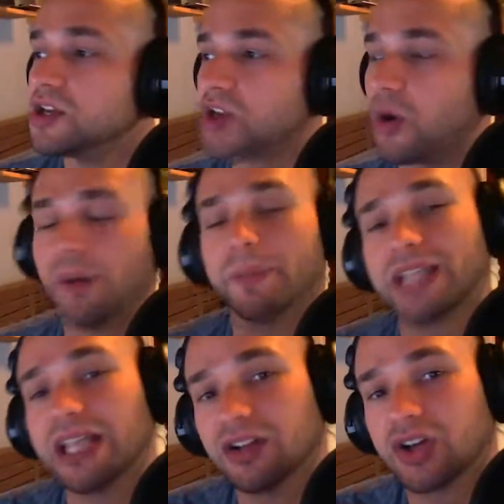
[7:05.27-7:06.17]
So
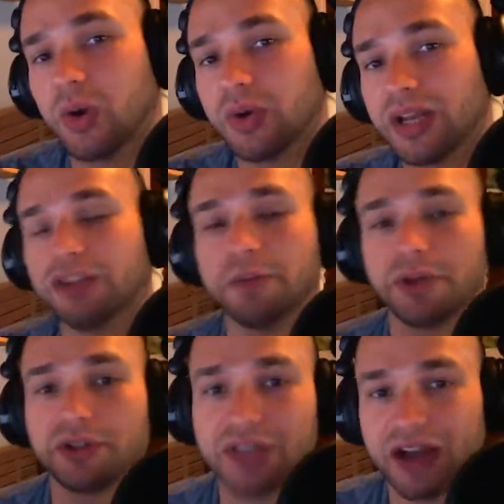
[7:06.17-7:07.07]
put that little code in, you
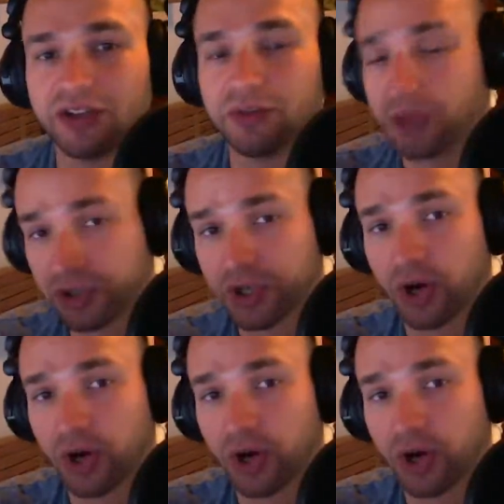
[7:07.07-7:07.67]
put your